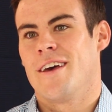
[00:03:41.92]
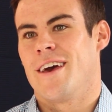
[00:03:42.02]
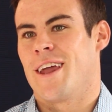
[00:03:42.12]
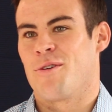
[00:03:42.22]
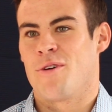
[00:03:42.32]

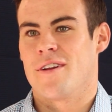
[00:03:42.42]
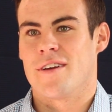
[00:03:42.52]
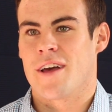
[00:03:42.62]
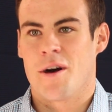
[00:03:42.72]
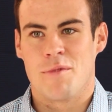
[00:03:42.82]
And I wanted
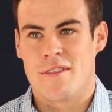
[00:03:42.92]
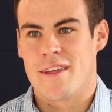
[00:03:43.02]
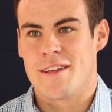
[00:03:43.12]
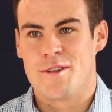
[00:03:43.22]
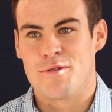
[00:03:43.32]
to come and
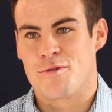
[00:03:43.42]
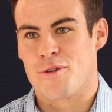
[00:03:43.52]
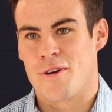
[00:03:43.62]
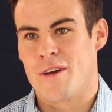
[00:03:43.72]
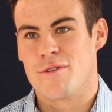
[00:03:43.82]
thank you
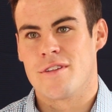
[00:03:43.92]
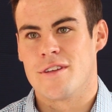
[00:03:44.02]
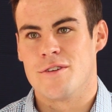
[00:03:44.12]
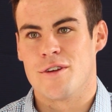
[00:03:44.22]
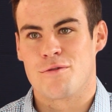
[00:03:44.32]
for
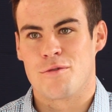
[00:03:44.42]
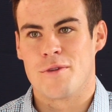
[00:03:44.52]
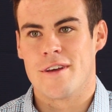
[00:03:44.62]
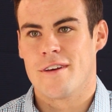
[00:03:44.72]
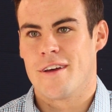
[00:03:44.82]
everything you did for
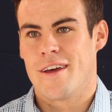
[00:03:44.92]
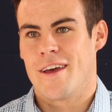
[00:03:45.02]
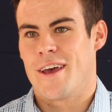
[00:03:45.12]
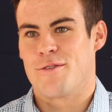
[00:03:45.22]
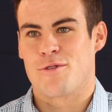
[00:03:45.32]
me
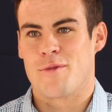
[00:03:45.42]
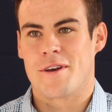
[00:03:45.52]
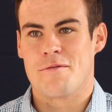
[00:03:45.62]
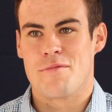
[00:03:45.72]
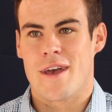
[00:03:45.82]
and for my
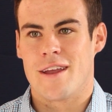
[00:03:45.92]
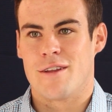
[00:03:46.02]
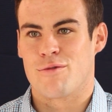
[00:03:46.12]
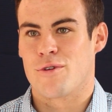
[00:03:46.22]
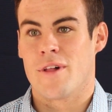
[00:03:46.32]

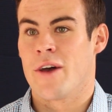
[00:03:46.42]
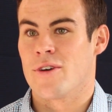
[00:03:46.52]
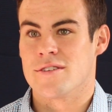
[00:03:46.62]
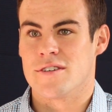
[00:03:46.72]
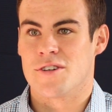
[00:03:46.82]
companion and for
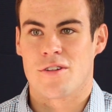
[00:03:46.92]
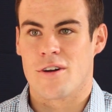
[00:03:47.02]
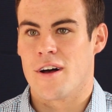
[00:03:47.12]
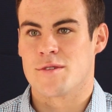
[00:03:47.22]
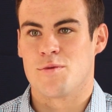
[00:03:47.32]
allowing us to share the
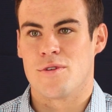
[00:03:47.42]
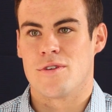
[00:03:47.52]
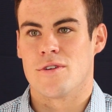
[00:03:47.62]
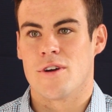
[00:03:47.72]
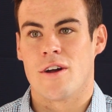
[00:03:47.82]
gospel
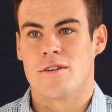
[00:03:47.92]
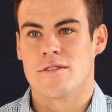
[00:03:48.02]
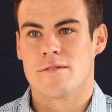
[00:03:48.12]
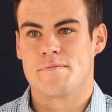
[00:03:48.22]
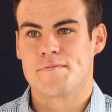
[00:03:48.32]
with your
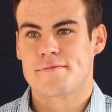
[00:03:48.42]
daughters.